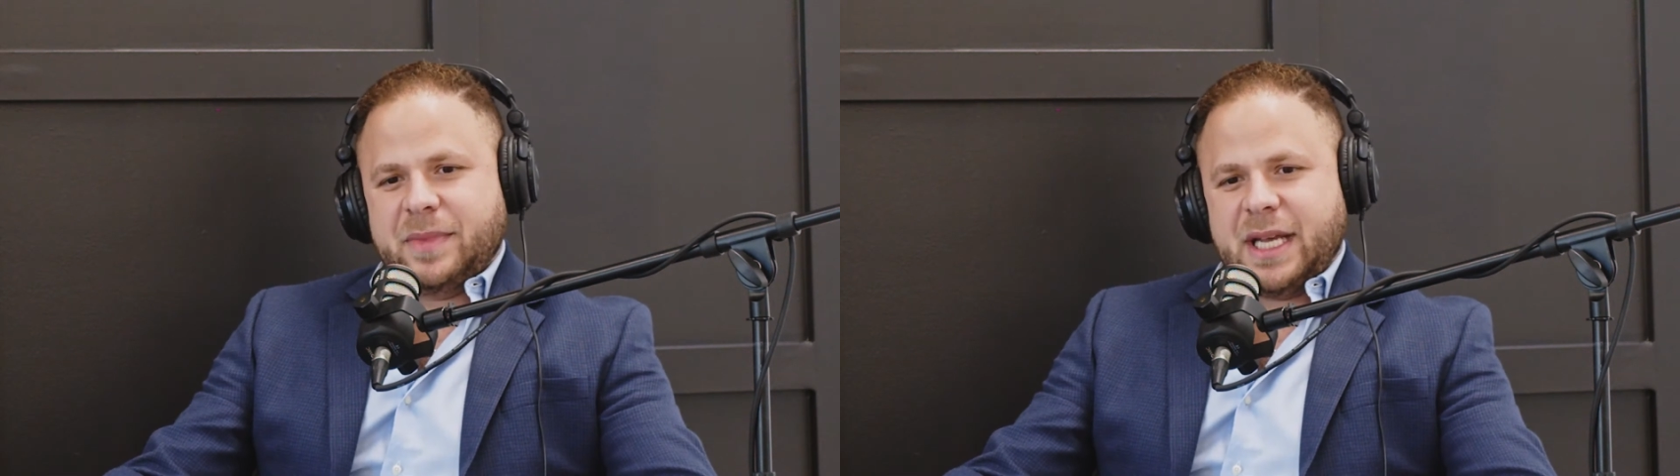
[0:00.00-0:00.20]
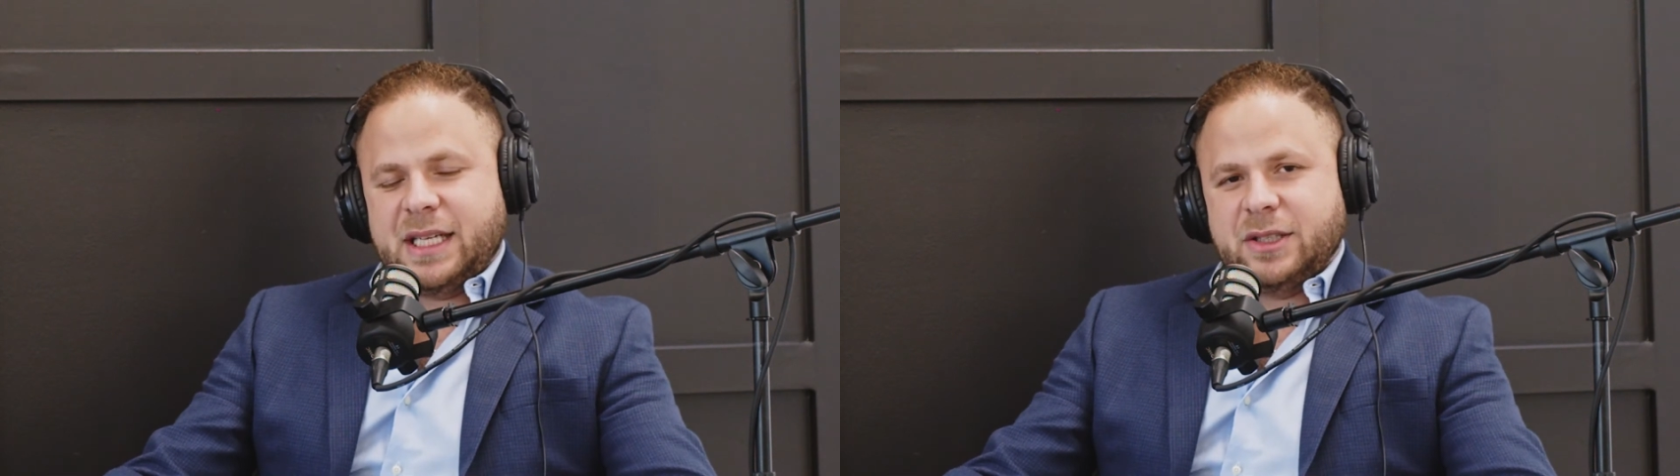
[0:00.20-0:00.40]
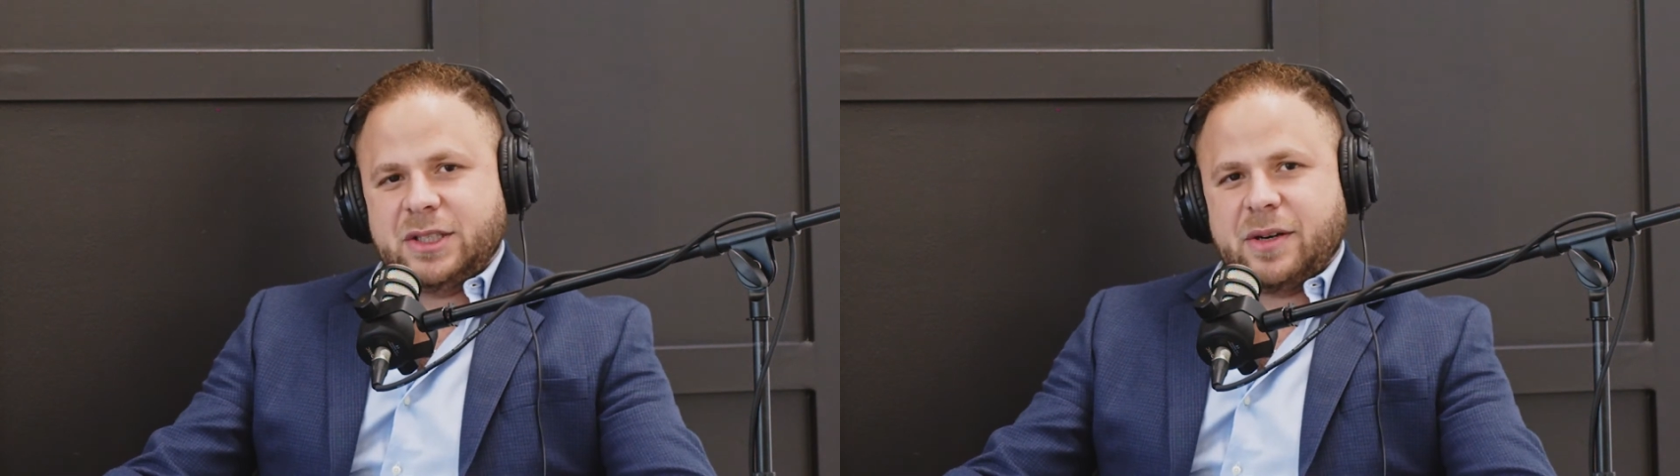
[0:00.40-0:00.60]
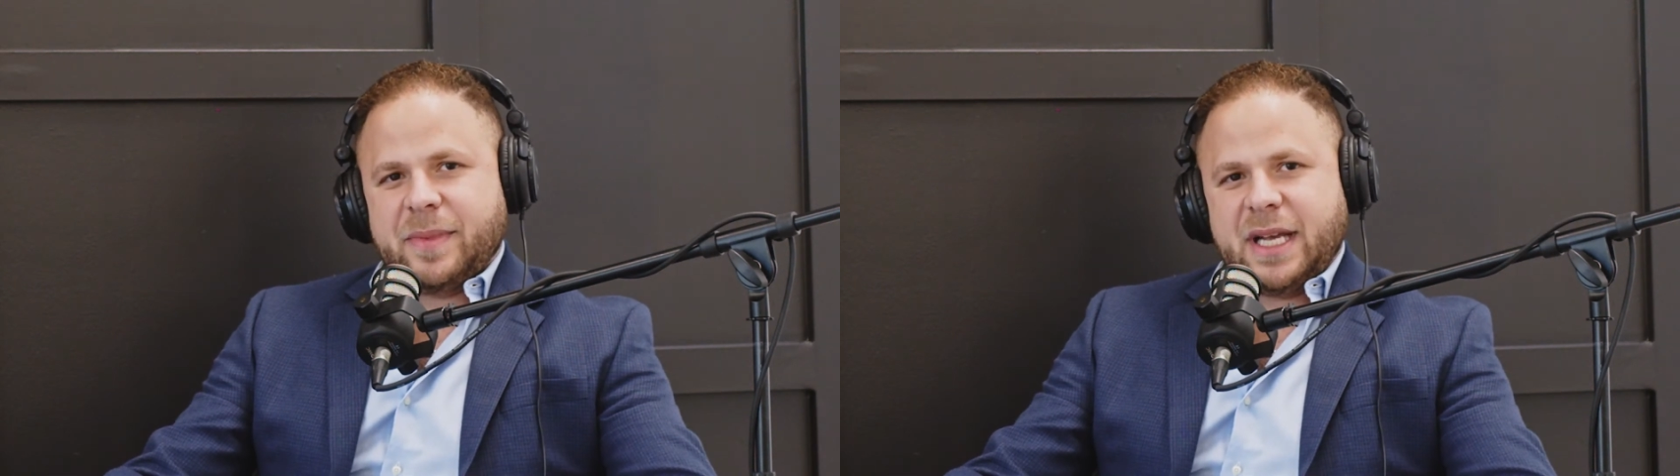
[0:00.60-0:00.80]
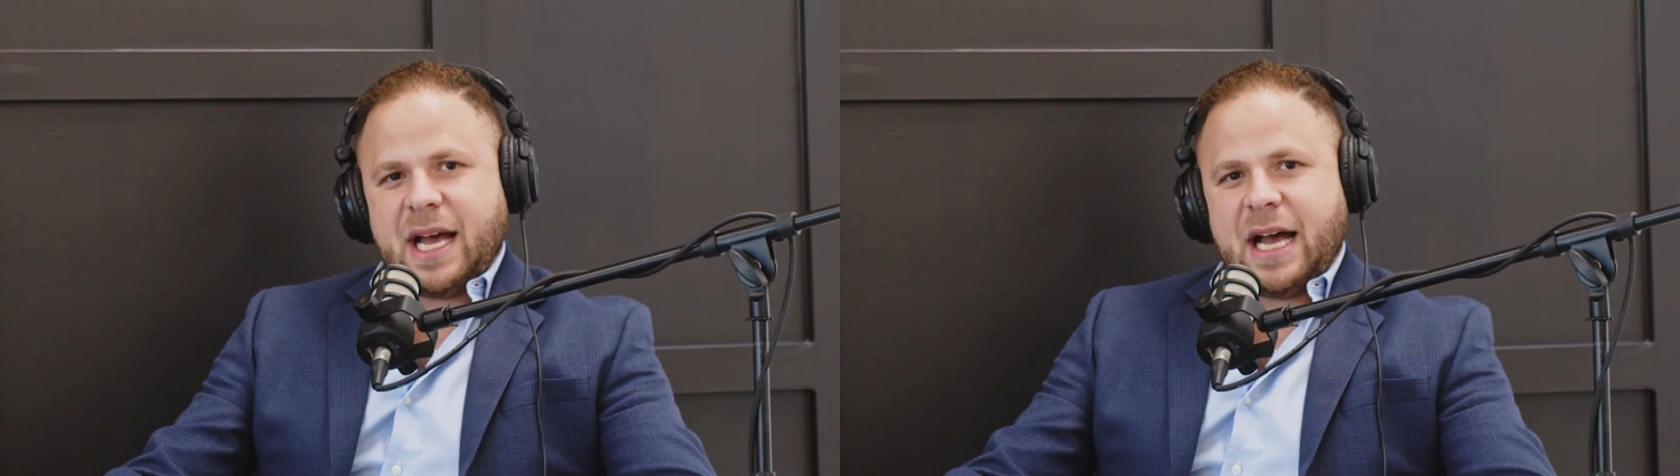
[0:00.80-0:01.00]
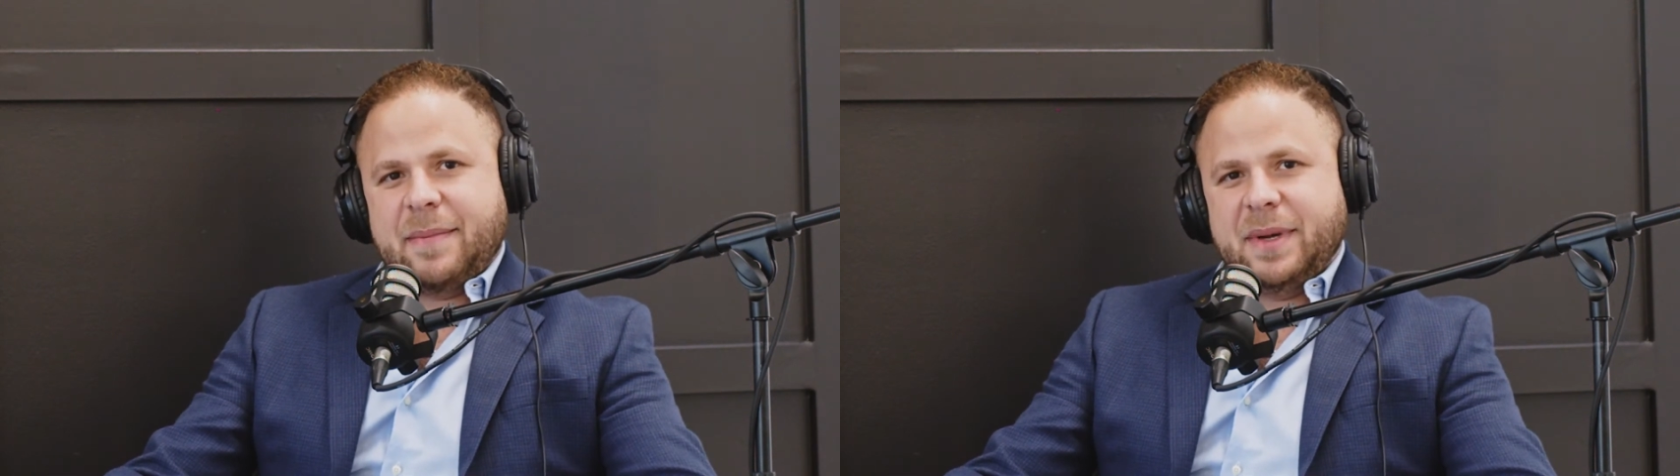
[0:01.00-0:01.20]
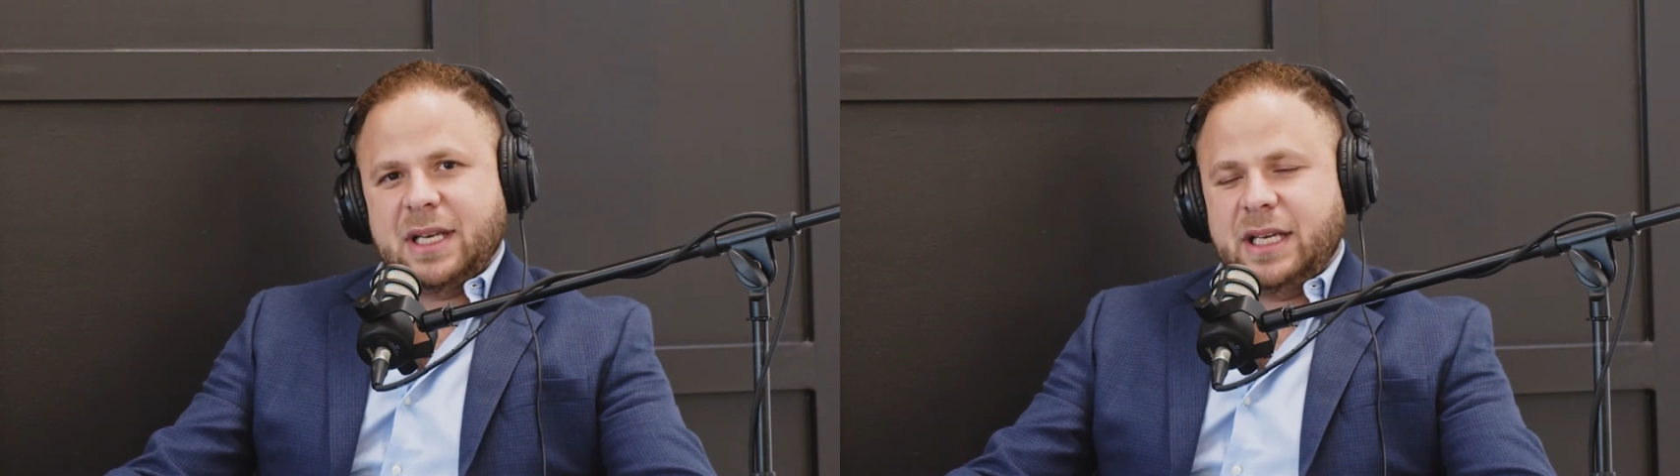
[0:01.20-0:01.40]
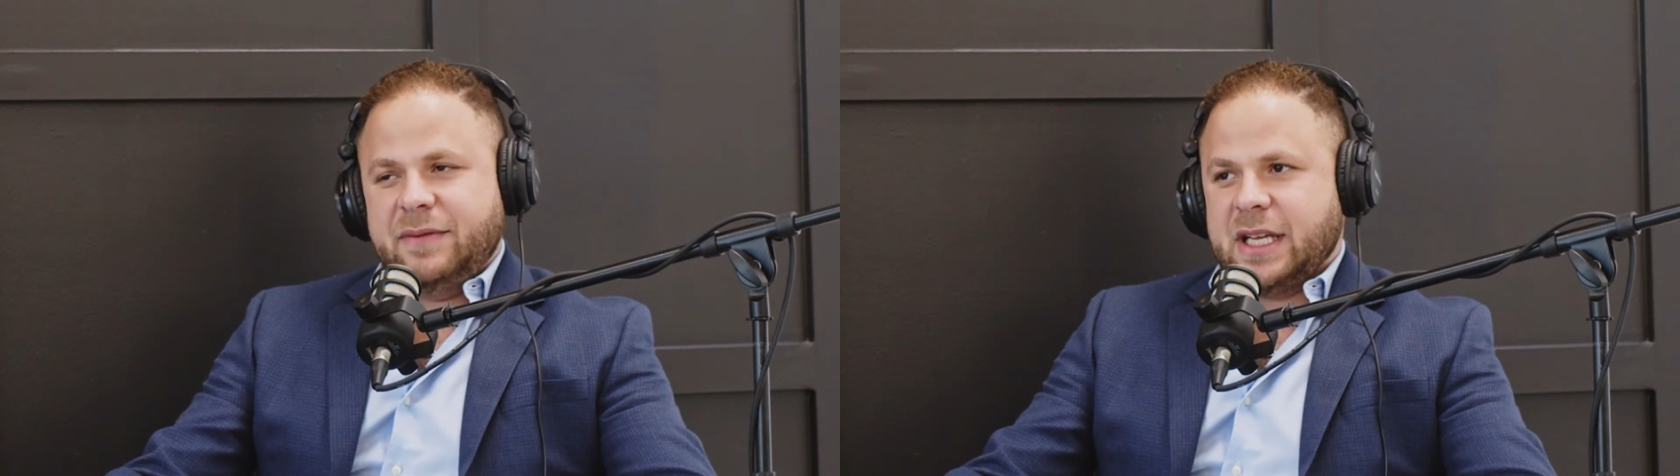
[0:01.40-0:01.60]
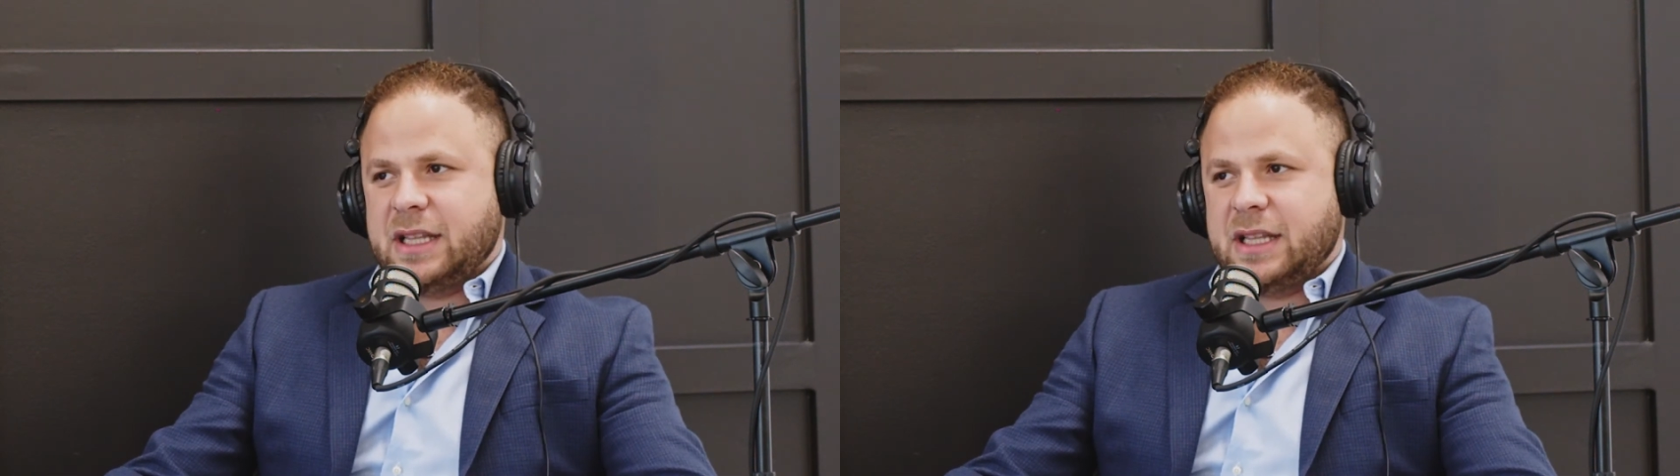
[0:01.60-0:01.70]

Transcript: Thank you, Jeremy. I believe